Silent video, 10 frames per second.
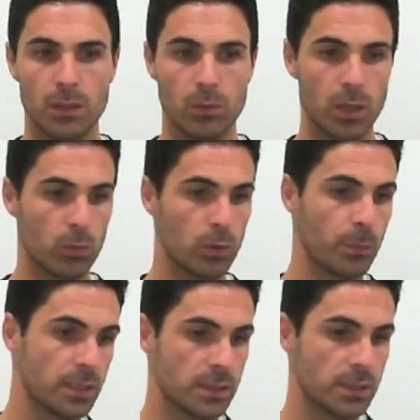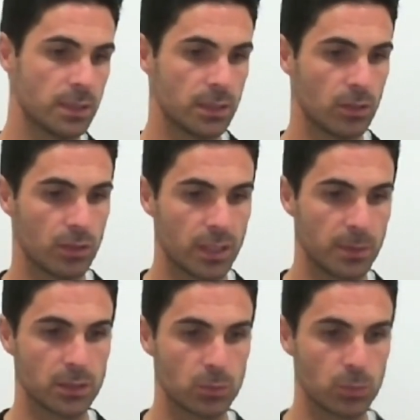Well, we played other
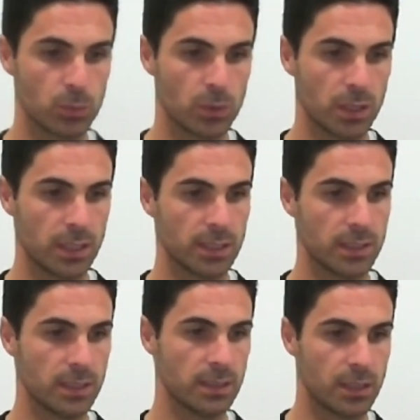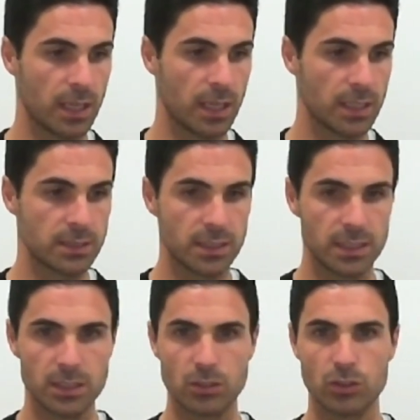games as well, and the answer
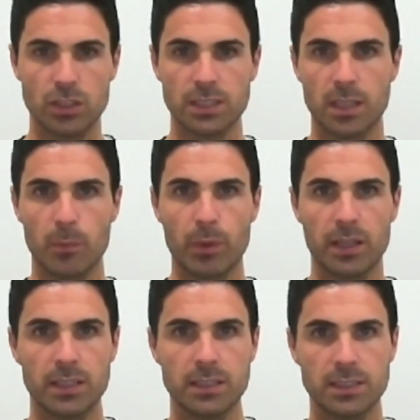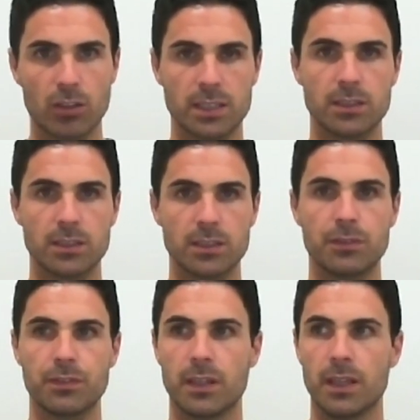is not just a player, it's a collective
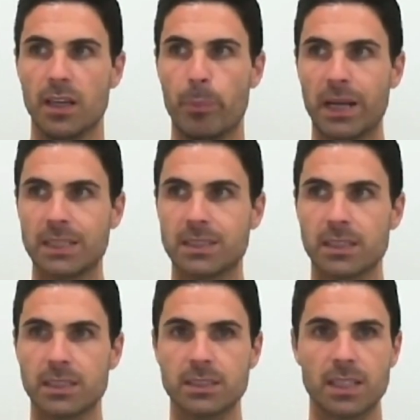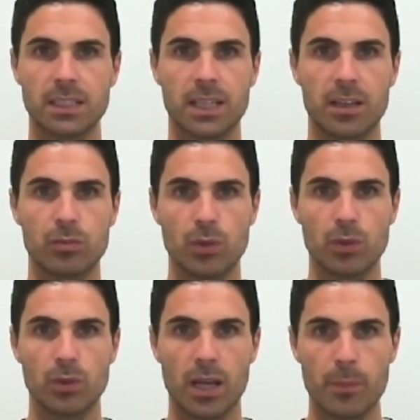patterns that have
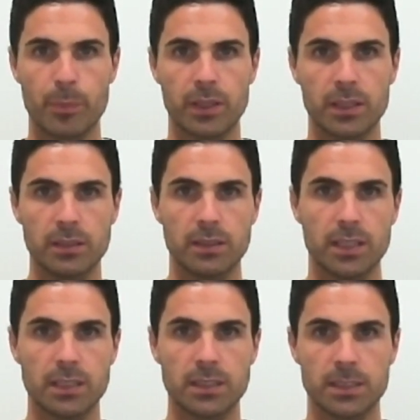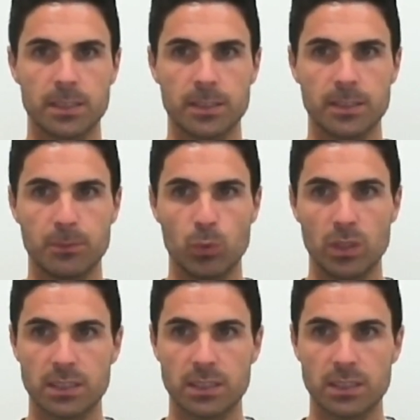to happen. And we
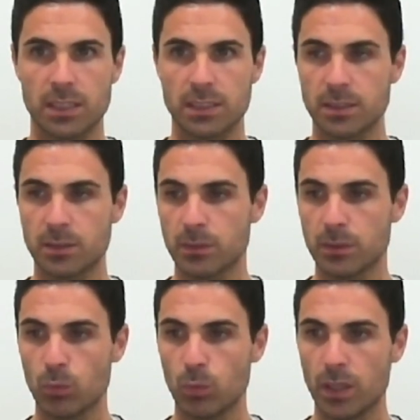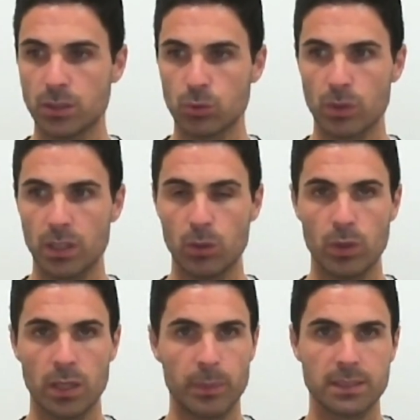did in certain ways really
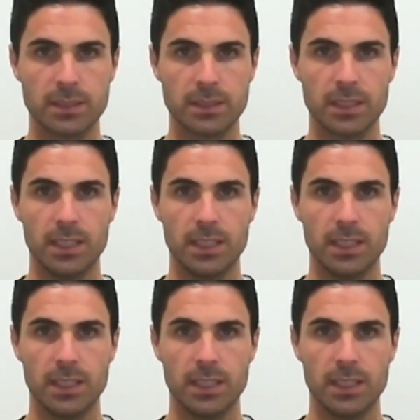well, but